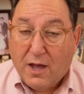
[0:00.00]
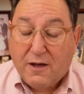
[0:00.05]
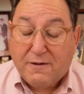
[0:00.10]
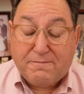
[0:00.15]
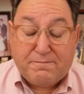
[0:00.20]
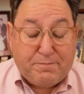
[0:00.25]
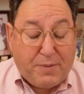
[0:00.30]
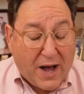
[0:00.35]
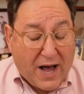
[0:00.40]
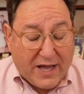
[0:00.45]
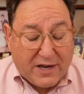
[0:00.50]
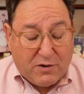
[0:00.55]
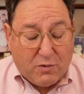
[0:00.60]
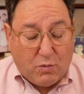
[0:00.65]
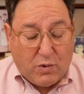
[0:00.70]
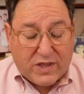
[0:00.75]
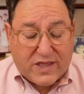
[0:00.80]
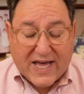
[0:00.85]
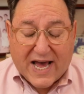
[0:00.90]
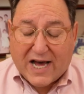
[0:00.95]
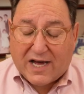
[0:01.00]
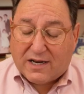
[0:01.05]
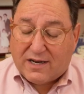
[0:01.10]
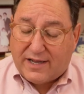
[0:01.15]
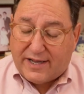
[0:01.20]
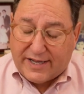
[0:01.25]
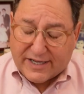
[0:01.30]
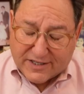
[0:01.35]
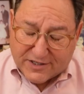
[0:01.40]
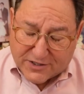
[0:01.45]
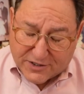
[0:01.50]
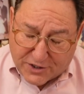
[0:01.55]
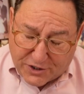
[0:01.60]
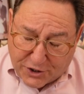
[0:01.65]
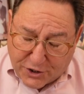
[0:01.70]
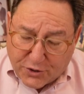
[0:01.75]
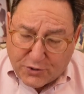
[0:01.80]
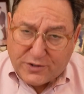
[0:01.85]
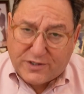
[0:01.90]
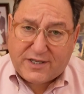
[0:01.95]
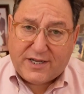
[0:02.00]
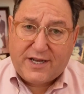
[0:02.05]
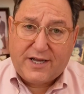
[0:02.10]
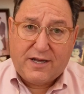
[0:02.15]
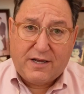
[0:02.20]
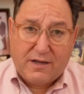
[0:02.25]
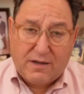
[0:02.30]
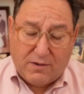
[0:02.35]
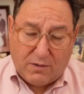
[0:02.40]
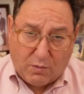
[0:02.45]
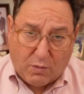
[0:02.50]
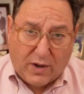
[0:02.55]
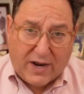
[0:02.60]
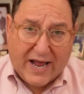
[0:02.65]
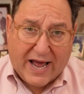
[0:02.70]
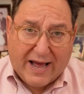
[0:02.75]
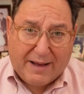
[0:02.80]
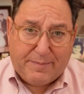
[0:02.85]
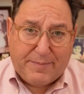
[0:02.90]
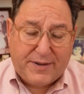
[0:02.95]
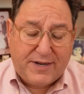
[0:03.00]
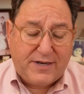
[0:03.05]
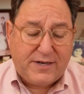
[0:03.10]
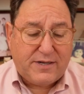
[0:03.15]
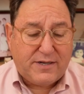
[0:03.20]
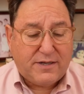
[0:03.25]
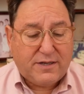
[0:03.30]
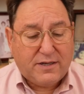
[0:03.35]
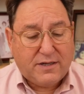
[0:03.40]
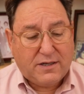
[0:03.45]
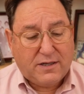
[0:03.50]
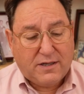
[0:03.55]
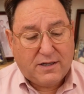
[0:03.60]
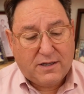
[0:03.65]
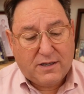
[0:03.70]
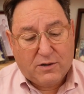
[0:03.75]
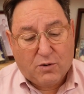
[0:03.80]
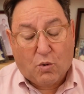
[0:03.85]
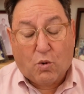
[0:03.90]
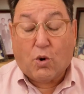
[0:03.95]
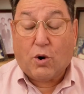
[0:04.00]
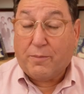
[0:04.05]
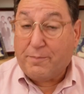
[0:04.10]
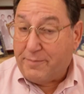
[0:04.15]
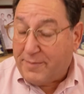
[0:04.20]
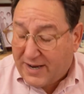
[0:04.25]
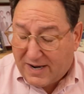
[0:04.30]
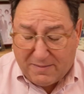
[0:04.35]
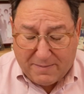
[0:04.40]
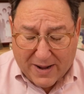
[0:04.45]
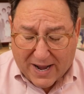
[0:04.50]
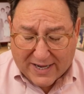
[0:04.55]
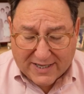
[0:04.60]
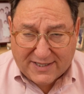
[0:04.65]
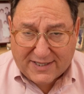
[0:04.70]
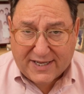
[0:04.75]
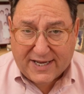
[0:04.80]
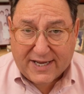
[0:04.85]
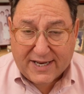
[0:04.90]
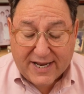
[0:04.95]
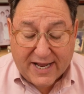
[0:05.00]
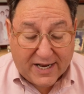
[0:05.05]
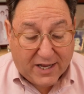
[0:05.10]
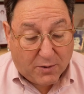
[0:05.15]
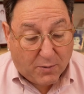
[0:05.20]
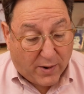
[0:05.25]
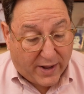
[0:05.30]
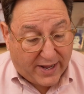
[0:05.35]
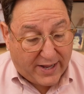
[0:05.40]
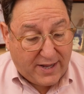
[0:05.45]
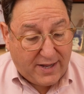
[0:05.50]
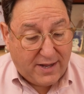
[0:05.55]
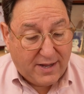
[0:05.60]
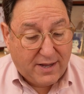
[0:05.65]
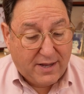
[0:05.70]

But without excusing what happened or minimizing in any way,